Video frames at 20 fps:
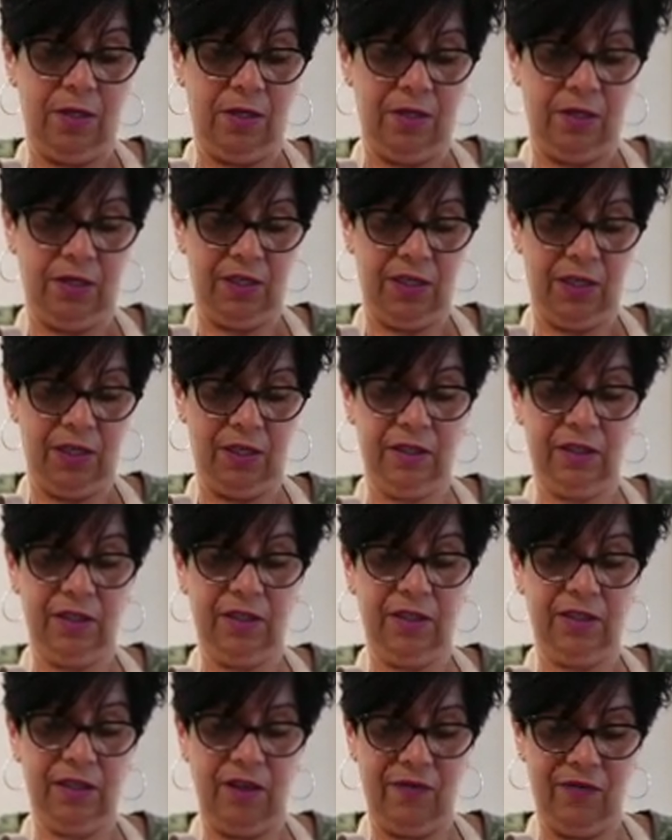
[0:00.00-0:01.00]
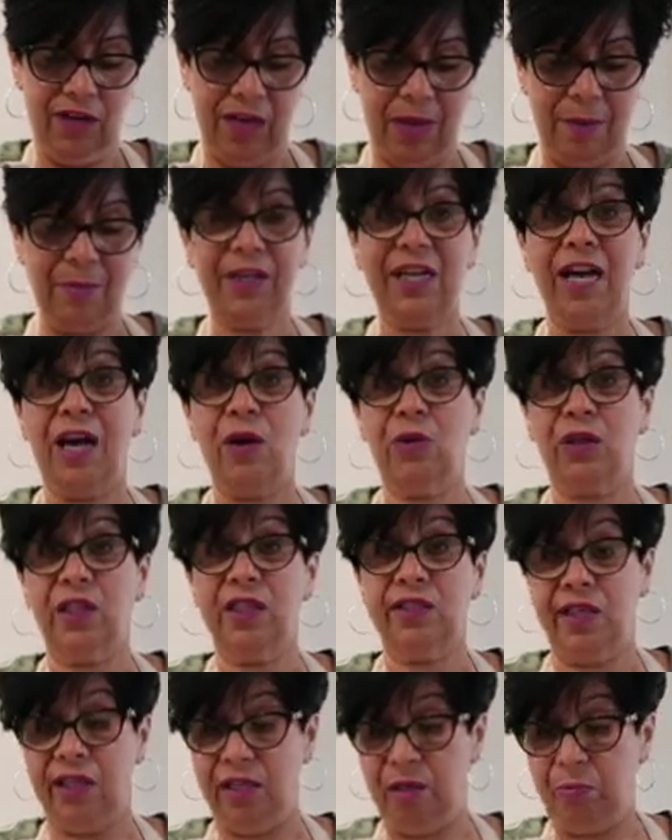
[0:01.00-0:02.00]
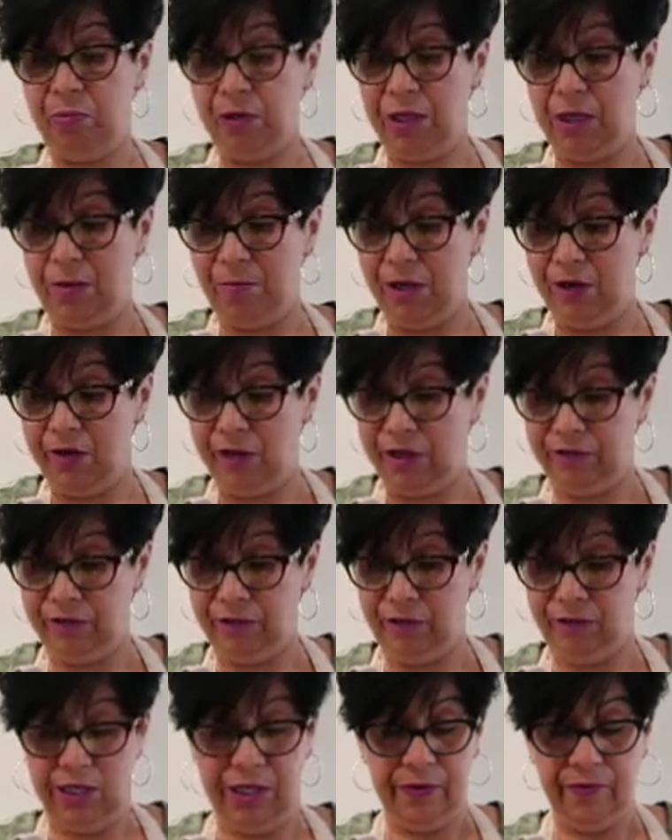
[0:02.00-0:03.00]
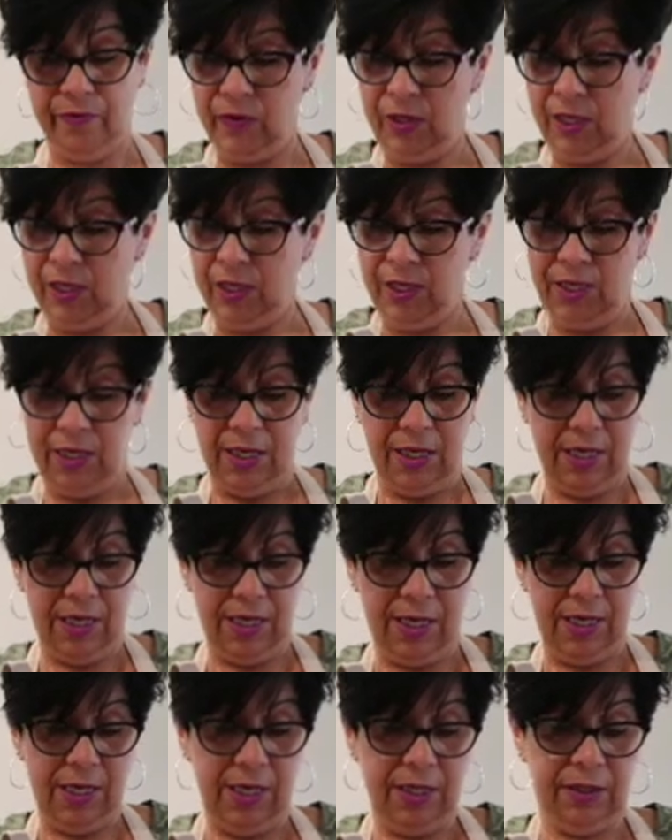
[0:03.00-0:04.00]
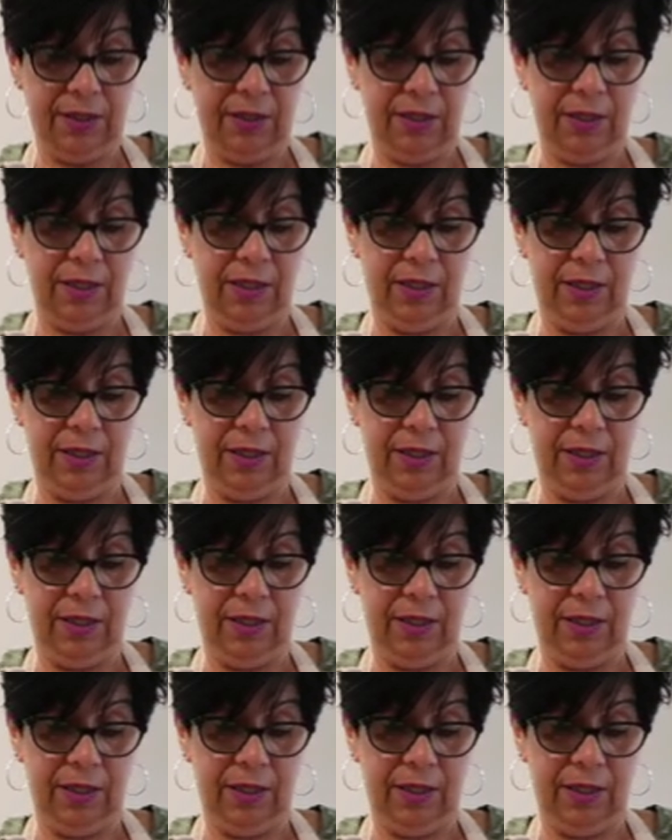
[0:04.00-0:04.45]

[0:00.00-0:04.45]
6, 7. I'm counting because I got to pick them out after, right? 8,